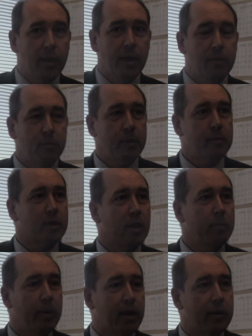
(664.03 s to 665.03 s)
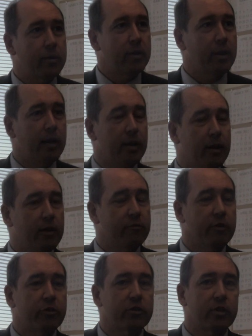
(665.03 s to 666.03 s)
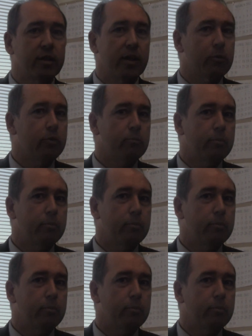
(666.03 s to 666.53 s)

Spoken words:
and people came out, and originally they were